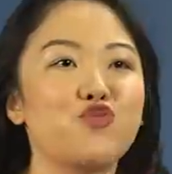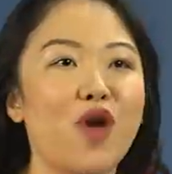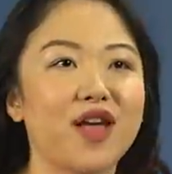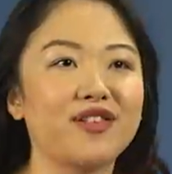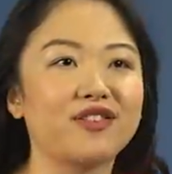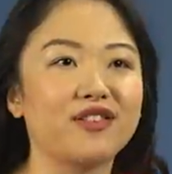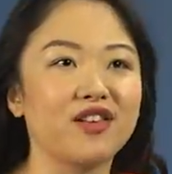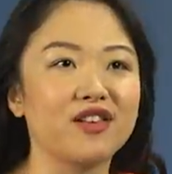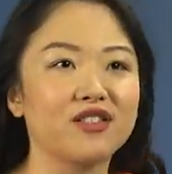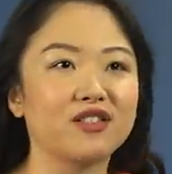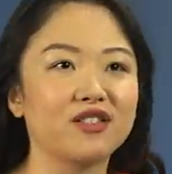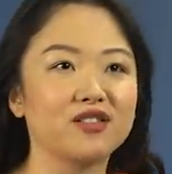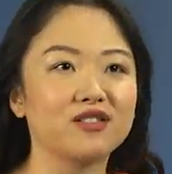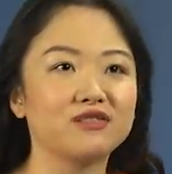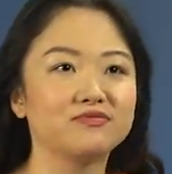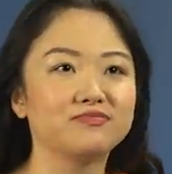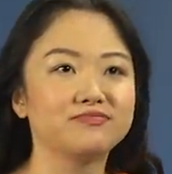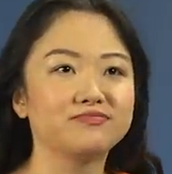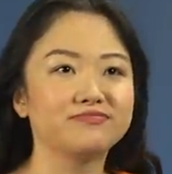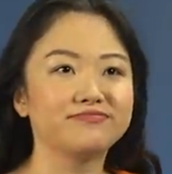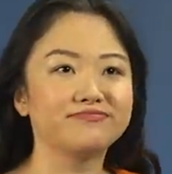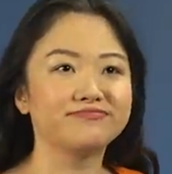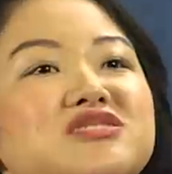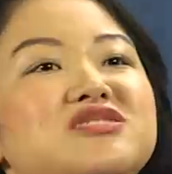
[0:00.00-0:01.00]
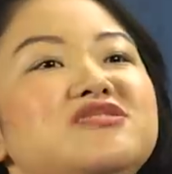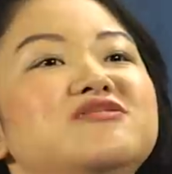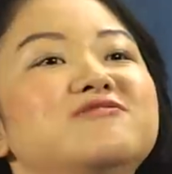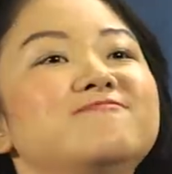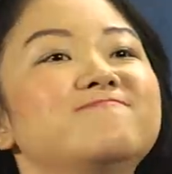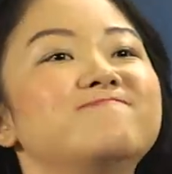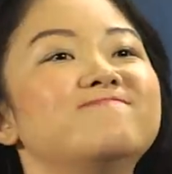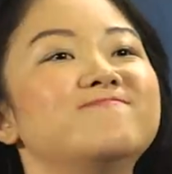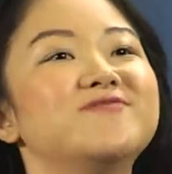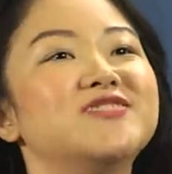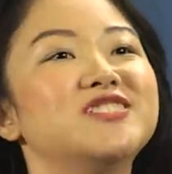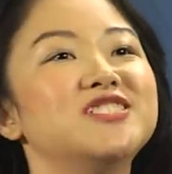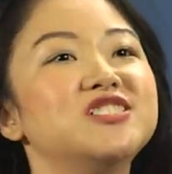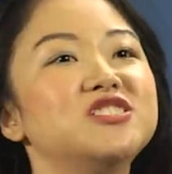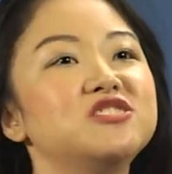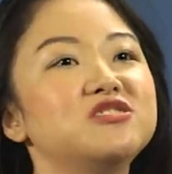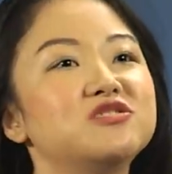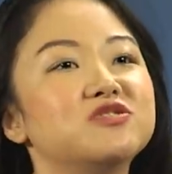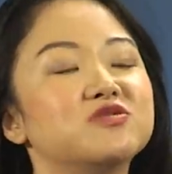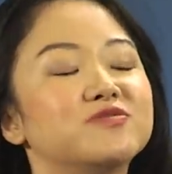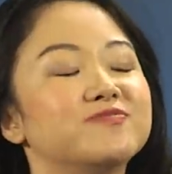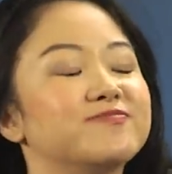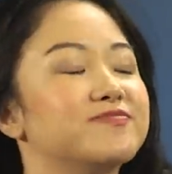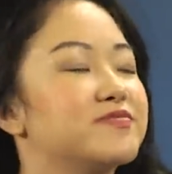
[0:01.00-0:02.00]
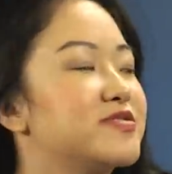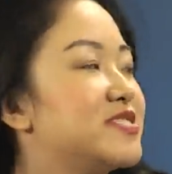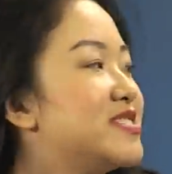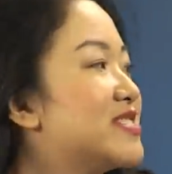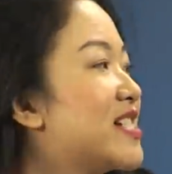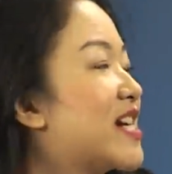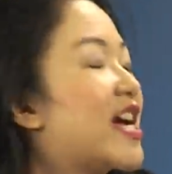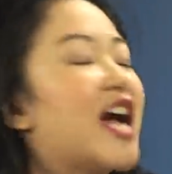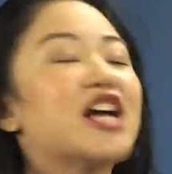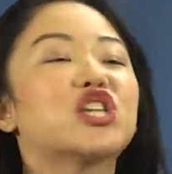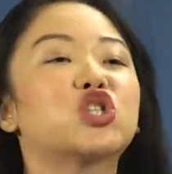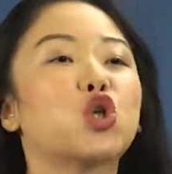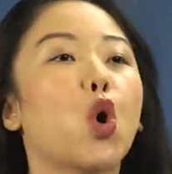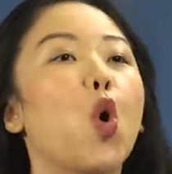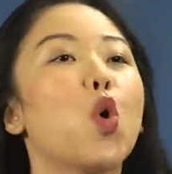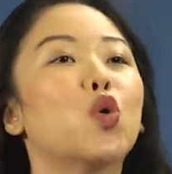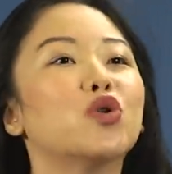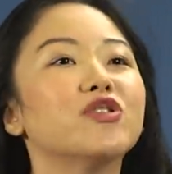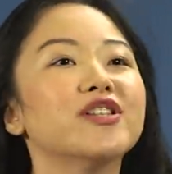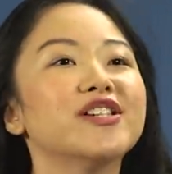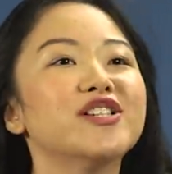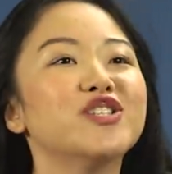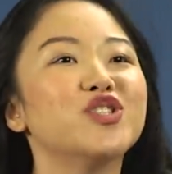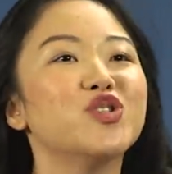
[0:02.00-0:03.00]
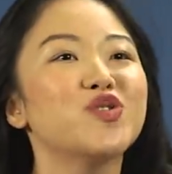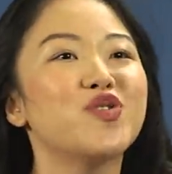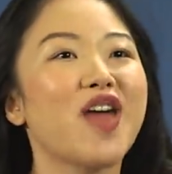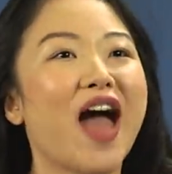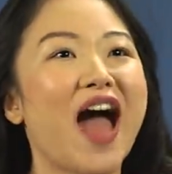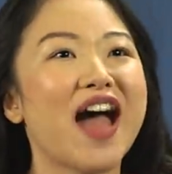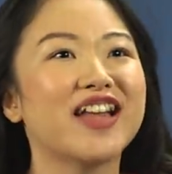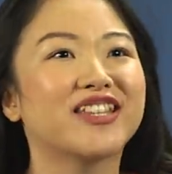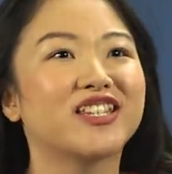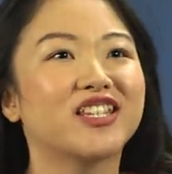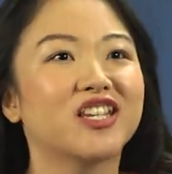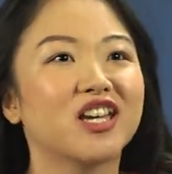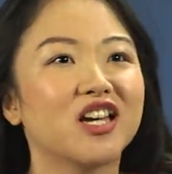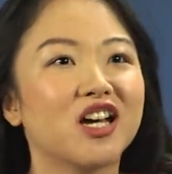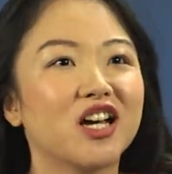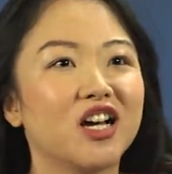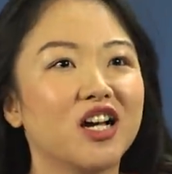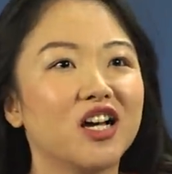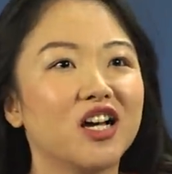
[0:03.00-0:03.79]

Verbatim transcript: and the Restless. Oh, I totally knew that.